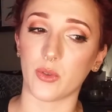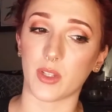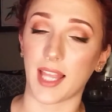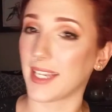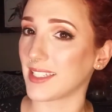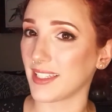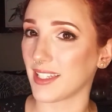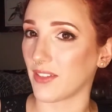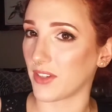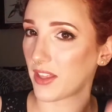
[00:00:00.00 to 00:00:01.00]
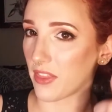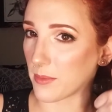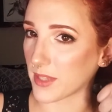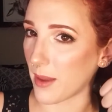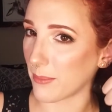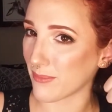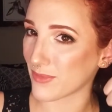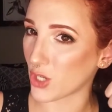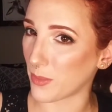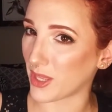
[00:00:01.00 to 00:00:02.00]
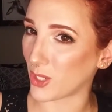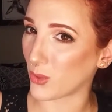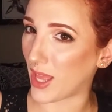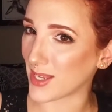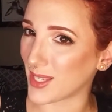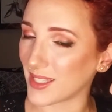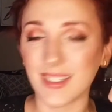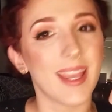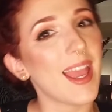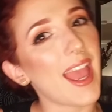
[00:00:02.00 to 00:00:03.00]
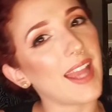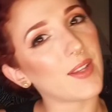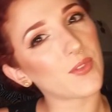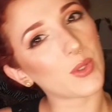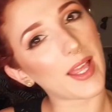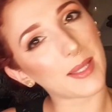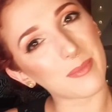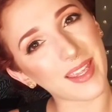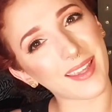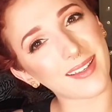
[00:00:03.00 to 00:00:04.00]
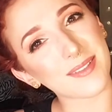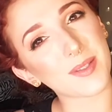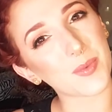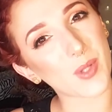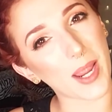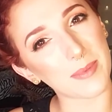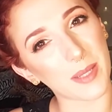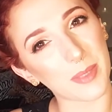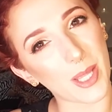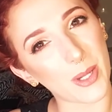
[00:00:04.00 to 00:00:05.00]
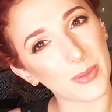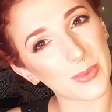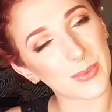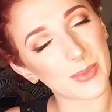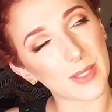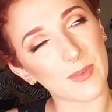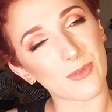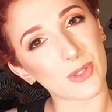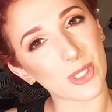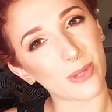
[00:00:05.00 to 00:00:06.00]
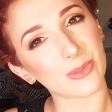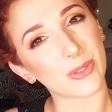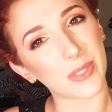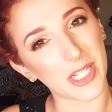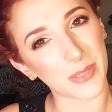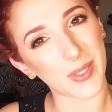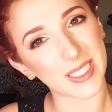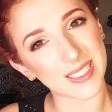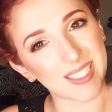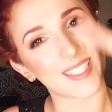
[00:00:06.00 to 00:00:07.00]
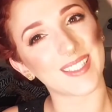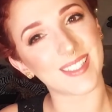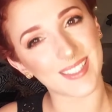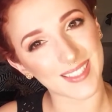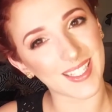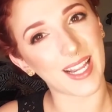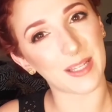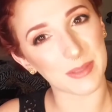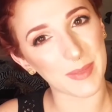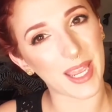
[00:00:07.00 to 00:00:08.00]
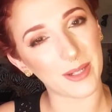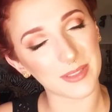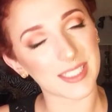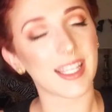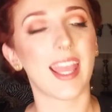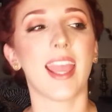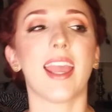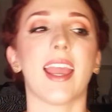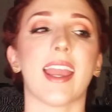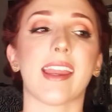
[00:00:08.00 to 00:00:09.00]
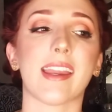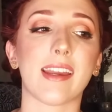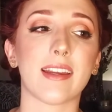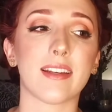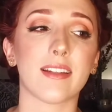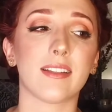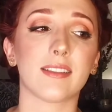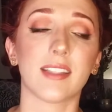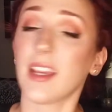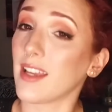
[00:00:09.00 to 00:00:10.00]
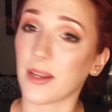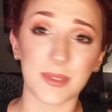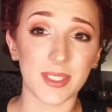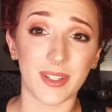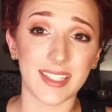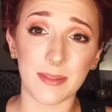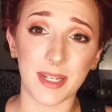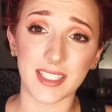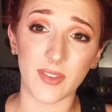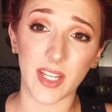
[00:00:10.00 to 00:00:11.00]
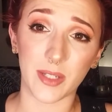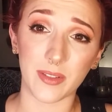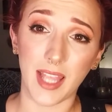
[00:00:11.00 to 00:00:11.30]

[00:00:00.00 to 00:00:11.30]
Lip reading: liked it, give it a thumbs up. Show me that you liked it. And if you like me, subscribe down below. Even if you don't, do it anyways, because that helps me out. And yeah, I will see you guys in my next video.